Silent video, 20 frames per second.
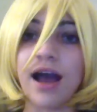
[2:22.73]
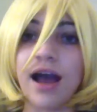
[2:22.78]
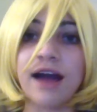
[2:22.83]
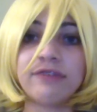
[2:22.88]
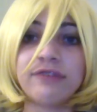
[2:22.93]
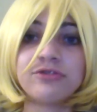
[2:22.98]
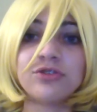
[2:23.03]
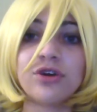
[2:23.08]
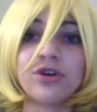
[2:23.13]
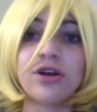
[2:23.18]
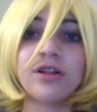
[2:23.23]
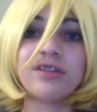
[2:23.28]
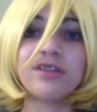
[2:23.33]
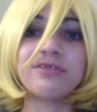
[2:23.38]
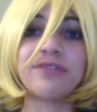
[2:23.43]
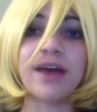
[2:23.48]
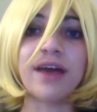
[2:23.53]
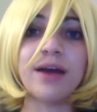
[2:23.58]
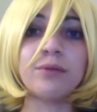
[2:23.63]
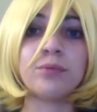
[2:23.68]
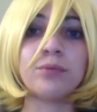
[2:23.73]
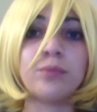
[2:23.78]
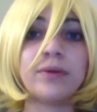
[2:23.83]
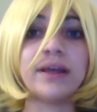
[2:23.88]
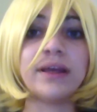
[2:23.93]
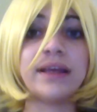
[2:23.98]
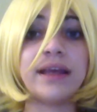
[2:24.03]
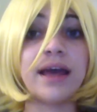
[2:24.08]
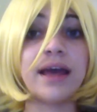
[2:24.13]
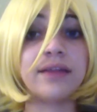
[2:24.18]
After all of that,
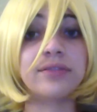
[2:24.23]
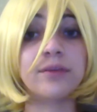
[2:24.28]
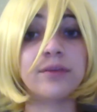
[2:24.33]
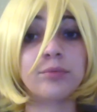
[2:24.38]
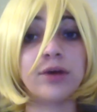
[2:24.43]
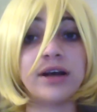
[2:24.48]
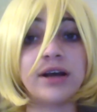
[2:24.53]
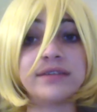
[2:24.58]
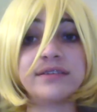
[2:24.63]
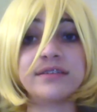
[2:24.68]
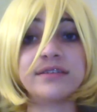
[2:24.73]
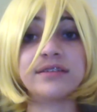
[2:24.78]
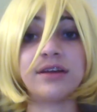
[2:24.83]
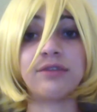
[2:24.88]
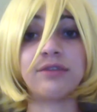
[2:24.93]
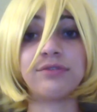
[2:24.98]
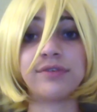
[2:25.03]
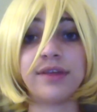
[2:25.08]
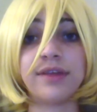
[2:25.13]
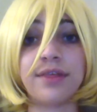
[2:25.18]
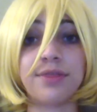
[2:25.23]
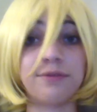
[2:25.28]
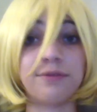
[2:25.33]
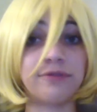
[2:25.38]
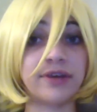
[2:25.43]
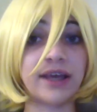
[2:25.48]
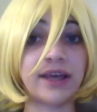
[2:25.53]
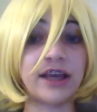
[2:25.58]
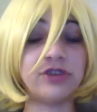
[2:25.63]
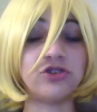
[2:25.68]
we get the process of
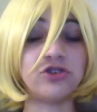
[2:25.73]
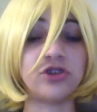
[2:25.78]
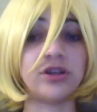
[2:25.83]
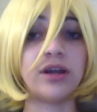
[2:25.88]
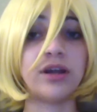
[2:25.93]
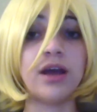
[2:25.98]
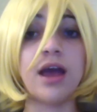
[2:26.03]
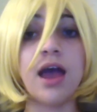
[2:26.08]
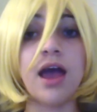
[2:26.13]
liquefaction,